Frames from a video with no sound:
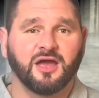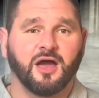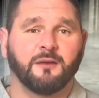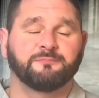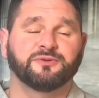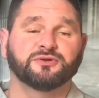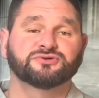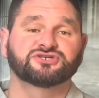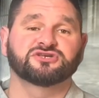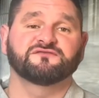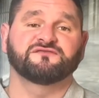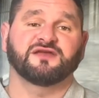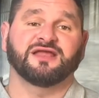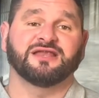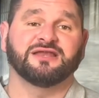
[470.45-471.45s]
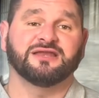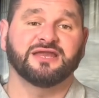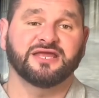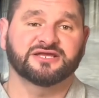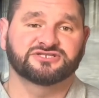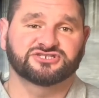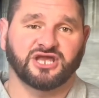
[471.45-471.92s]
abusive in
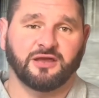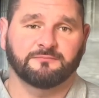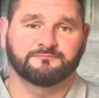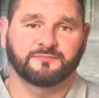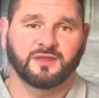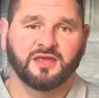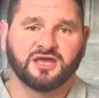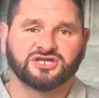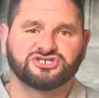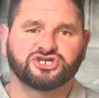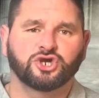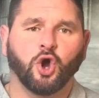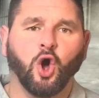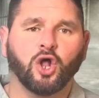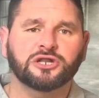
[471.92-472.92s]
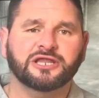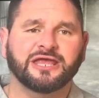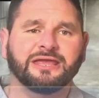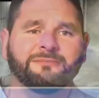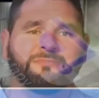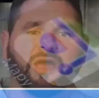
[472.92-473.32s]
nature. She called him